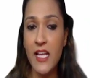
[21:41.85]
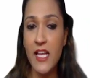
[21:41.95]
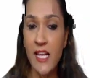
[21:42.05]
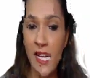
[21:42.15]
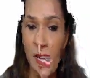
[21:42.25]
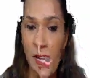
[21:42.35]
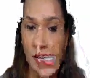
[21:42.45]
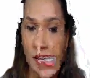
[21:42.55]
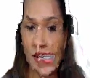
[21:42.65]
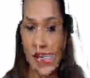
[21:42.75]
to
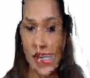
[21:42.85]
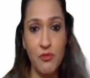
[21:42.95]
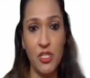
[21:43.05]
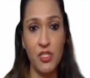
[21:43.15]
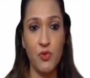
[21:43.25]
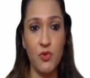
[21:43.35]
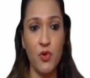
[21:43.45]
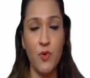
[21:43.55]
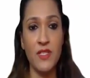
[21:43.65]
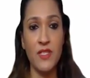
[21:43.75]
introduce the subject to
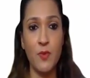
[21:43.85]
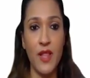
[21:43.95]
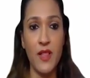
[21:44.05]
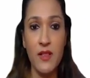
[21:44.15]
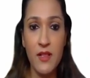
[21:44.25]
you as well.